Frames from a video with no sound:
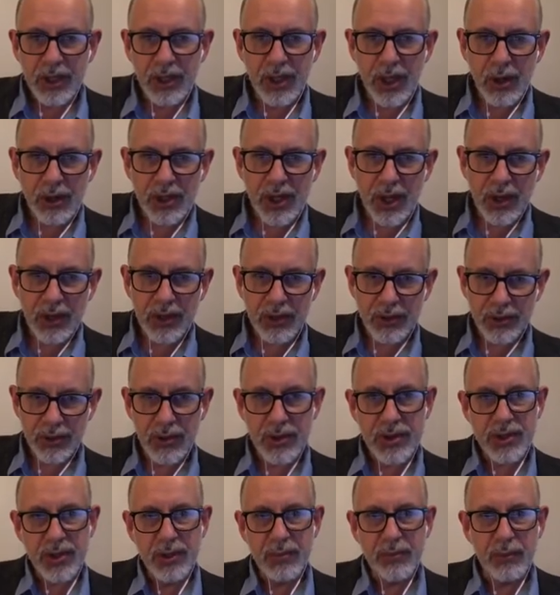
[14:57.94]
going through
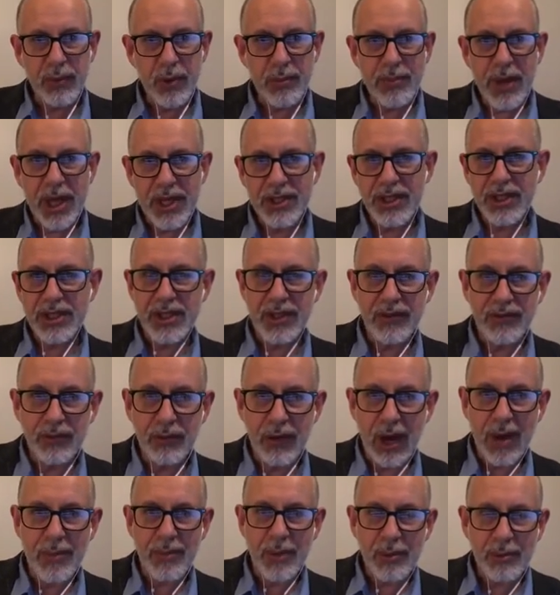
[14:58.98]
some repetitive
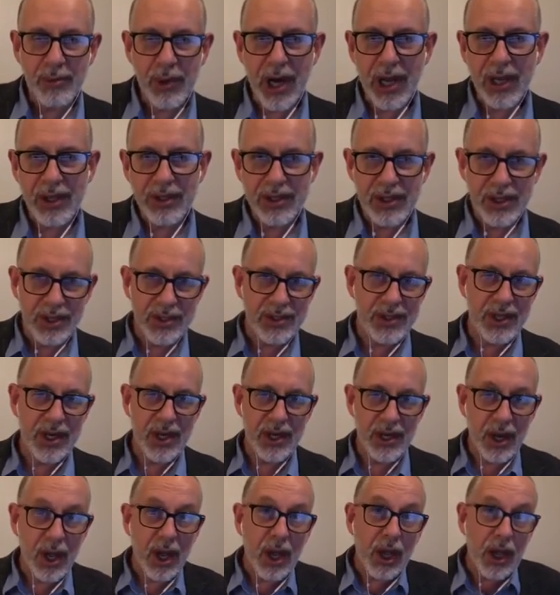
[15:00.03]
grammar practice,
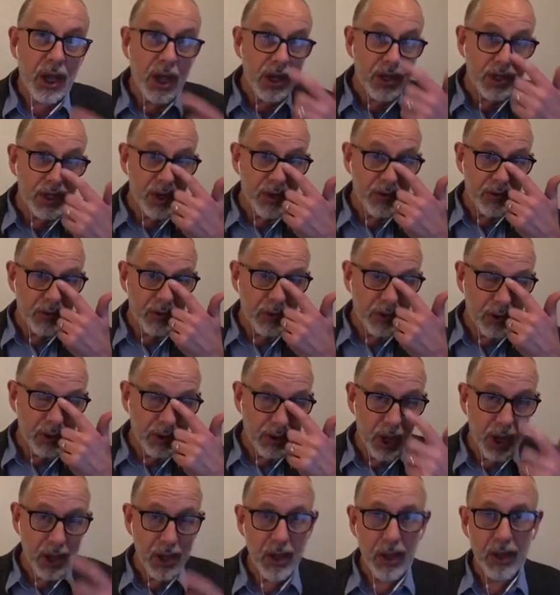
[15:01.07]
then
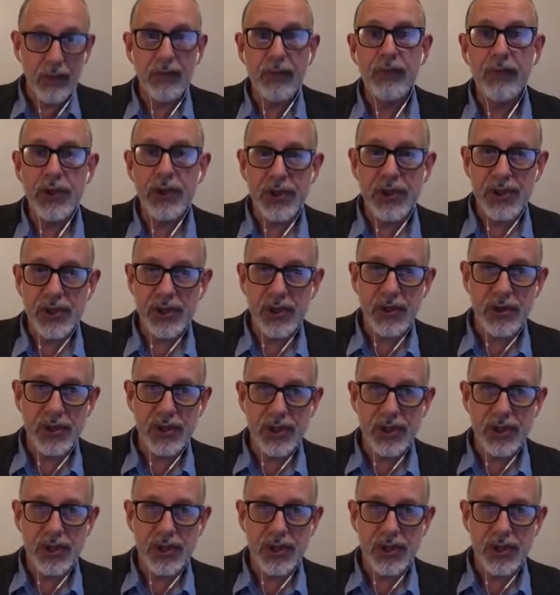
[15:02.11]
students